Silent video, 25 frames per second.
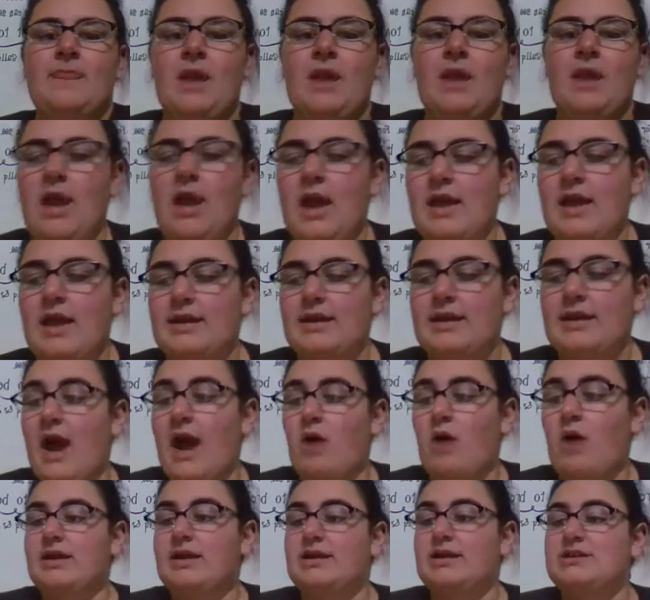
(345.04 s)
Now,
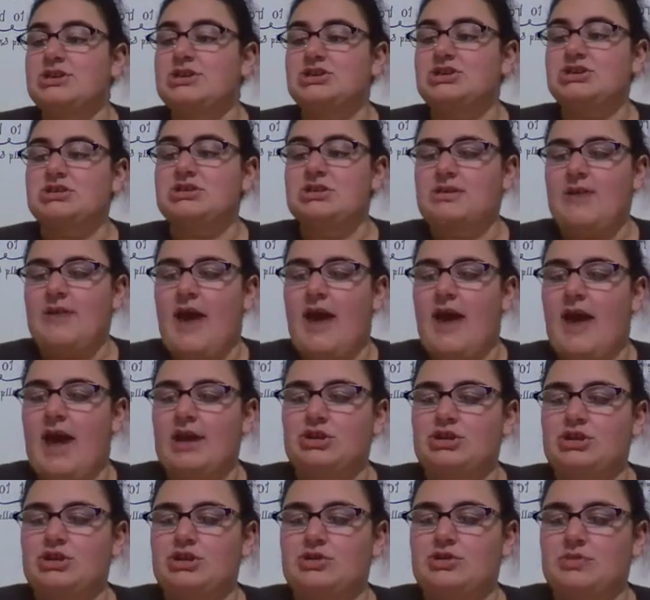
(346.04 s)
in addition to that,
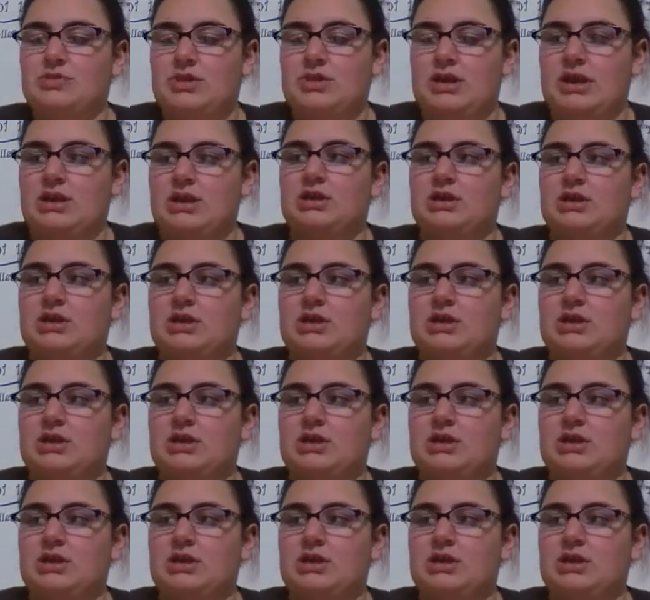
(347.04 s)
you need